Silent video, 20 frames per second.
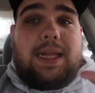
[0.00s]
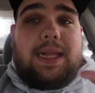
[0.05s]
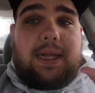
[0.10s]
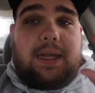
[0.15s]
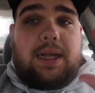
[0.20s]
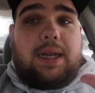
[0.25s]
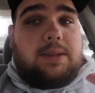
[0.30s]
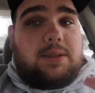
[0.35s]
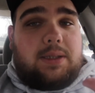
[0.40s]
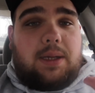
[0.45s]

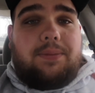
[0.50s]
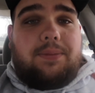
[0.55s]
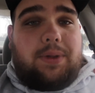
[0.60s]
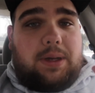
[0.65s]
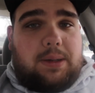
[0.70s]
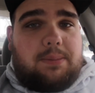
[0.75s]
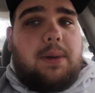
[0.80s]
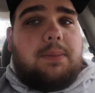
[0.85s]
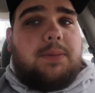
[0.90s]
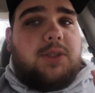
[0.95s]
I'm, I'm thinking
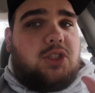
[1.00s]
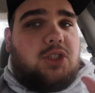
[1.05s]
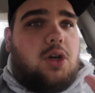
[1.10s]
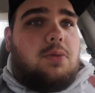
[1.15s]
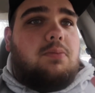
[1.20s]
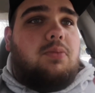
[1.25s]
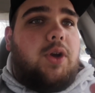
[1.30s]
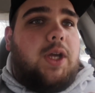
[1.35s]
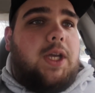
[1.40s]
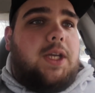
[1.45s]
I'm gonna
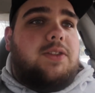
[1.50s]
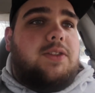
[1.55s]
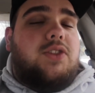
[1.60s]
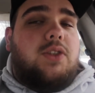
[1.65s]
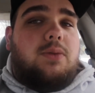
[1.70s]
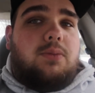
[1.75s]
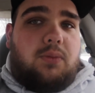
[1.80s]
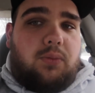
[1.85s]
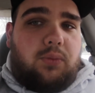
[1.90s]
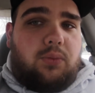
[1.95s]
start bringing
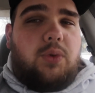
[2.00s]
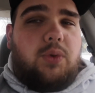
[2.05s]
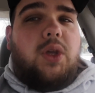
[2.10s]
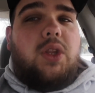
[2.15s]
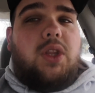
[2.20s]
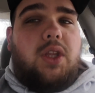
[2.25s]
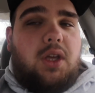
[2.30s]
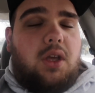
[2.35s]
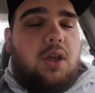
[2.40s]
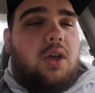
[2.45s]
some
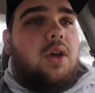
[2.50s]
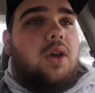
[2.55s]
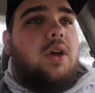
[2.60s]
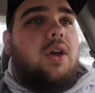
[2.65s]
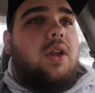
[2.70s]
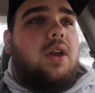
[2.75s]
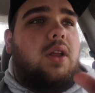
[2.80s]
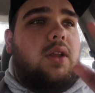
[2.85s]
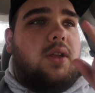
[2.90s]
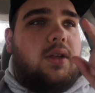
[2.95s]
really
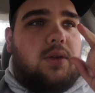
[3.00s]
good